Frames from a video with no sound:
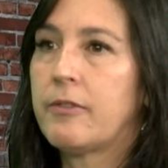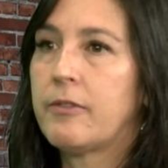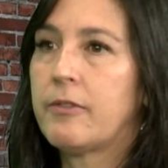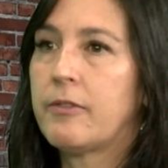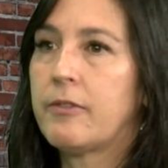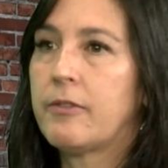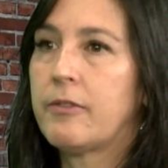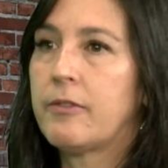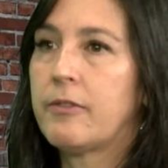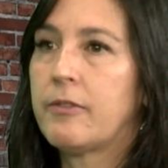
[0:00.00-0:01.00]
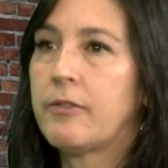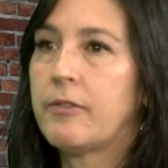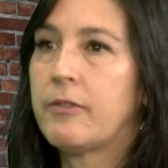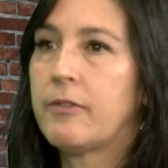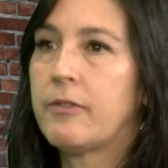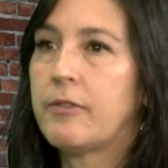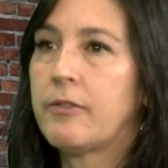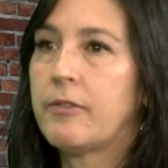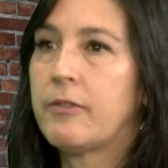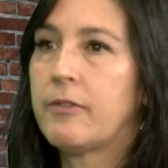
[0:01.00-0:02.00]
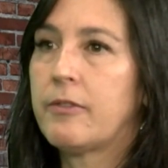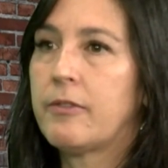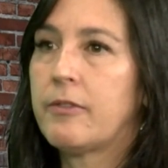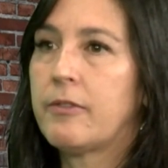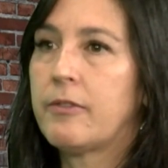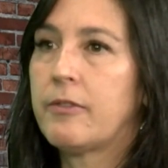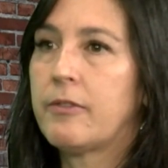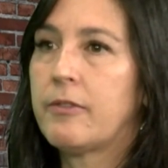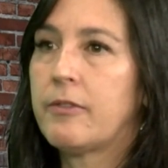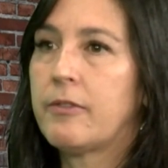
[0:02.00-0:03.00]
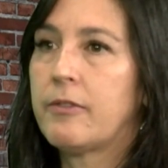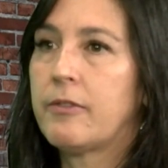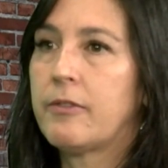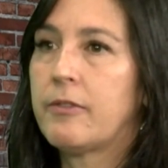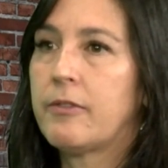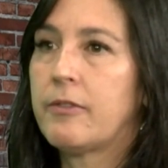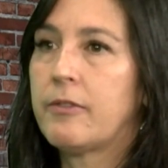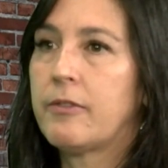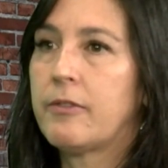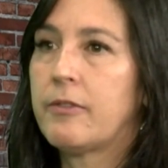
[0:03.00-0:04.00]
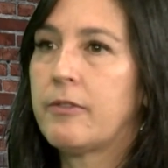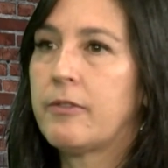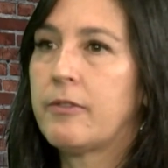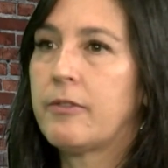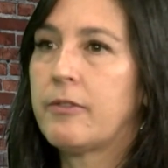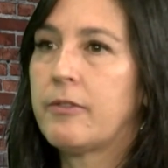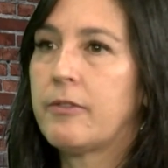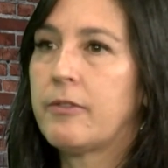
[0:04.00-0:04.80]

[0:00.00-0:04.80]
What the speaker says: (silent)